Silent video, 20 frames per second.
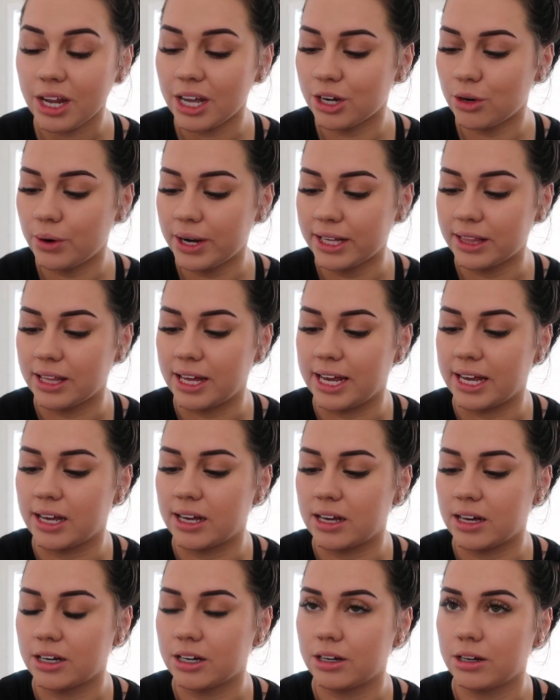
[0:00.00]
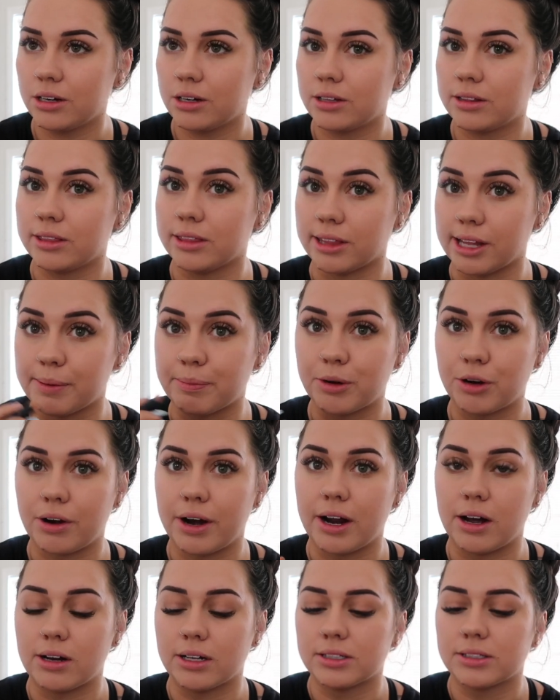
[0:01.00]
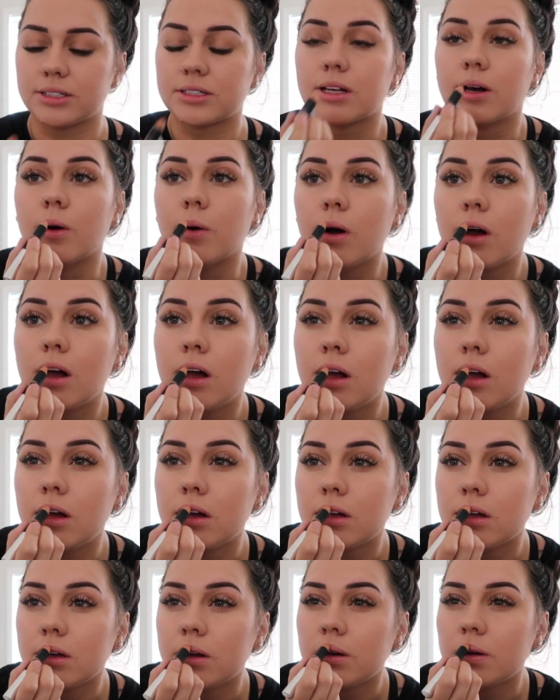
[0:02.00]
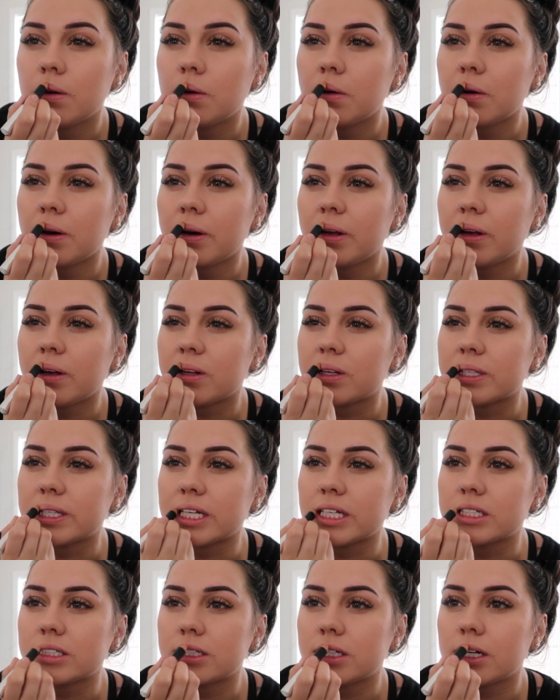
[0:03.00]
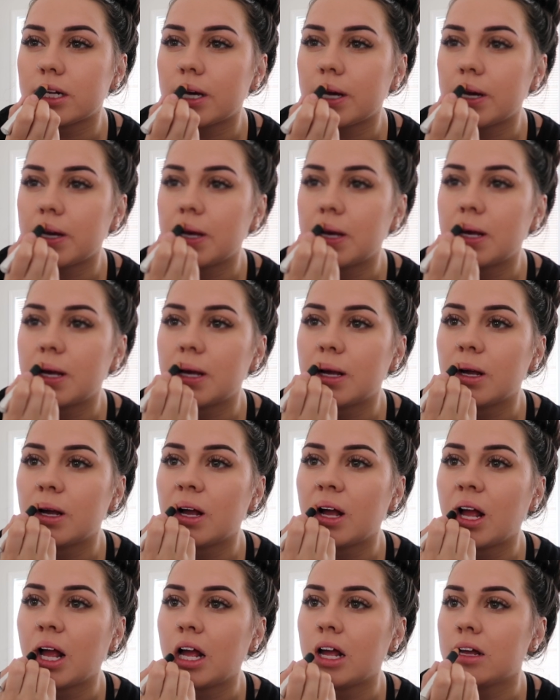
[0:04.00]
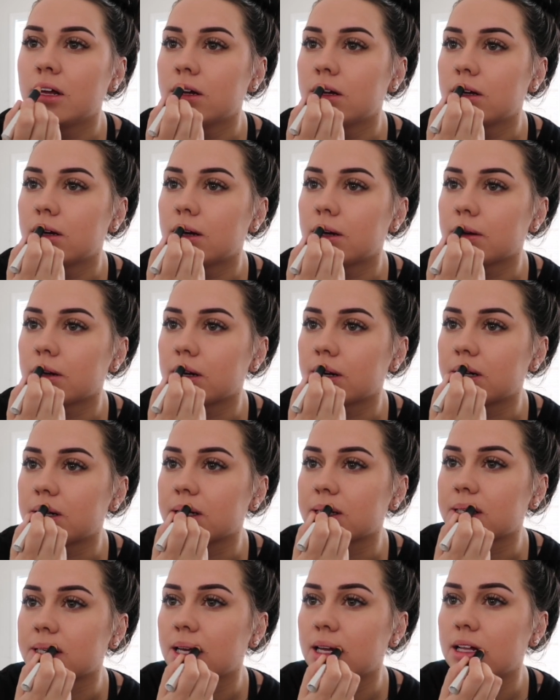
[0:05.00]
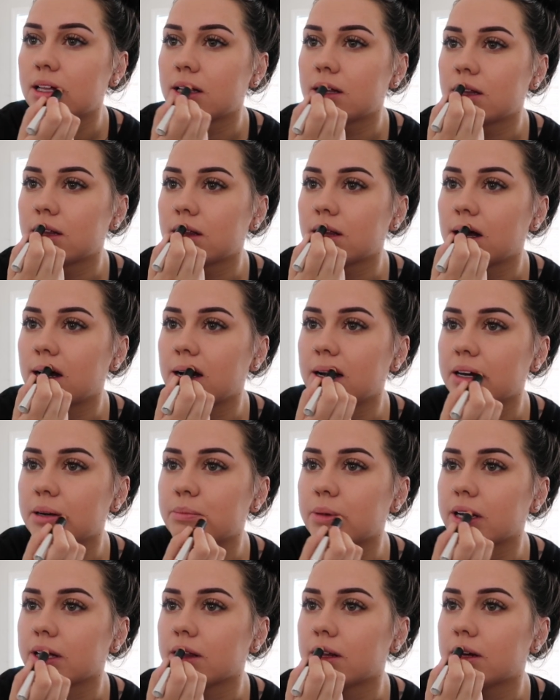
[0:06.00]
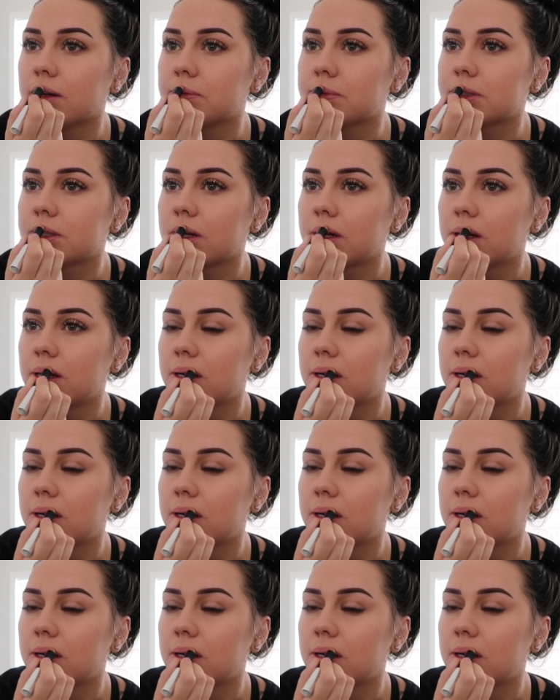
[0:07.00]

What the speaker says: Quite like lip crayon, so I'm gonna use this today. I'm gonna just line my lips.